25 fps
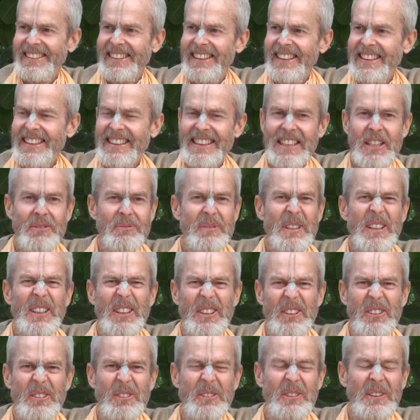I stepped on
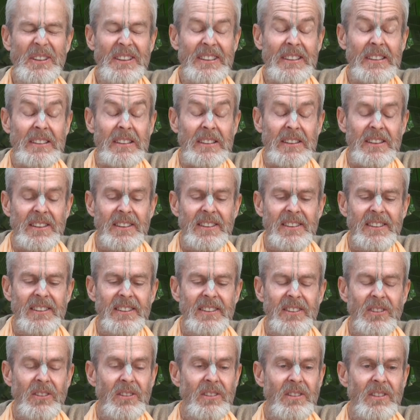a thorn.
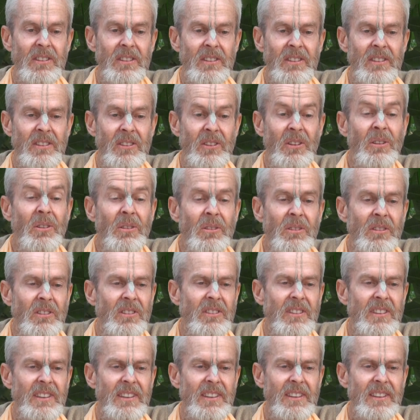Oh,
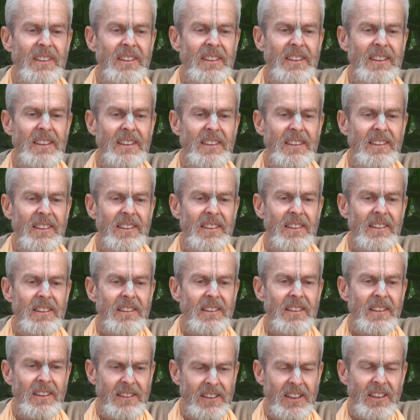
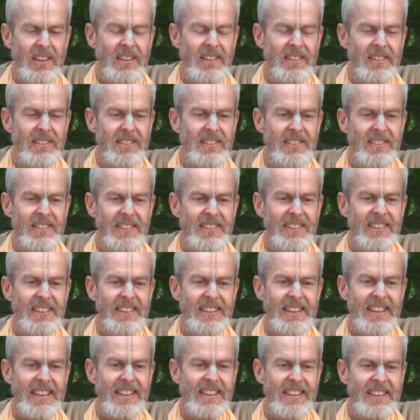acha.
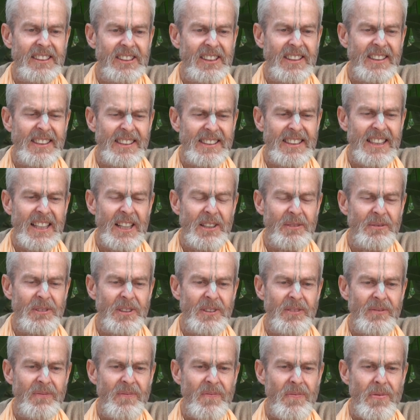She stopped.
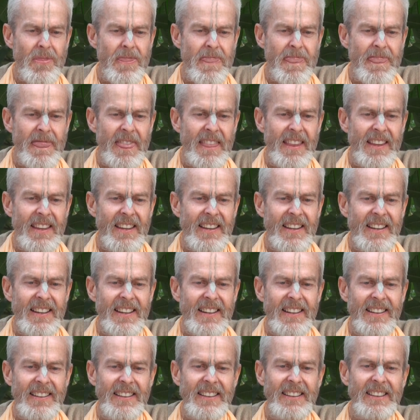
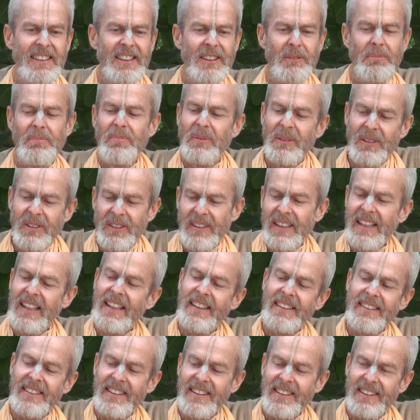And then she put her
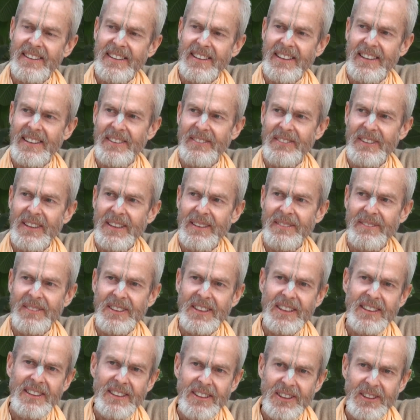hand on
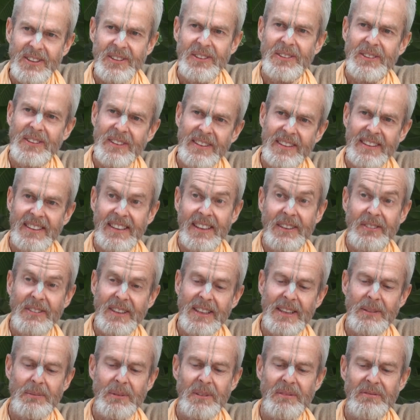Ram's shoulder and
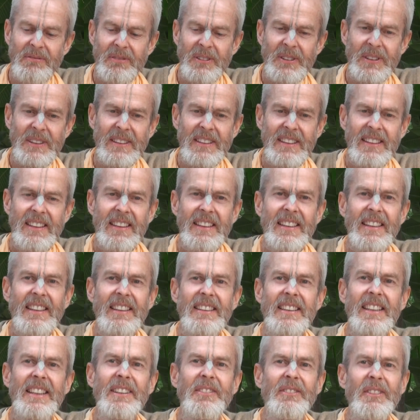lifted up her foot.
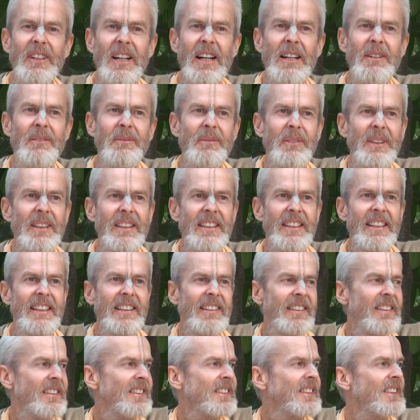Then Ram went
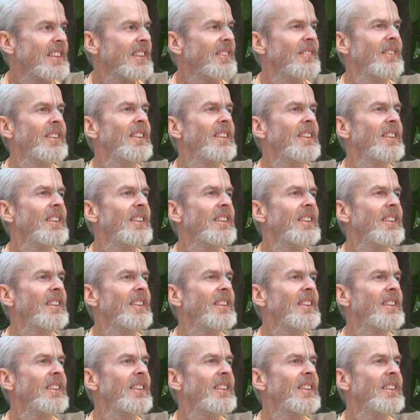like this.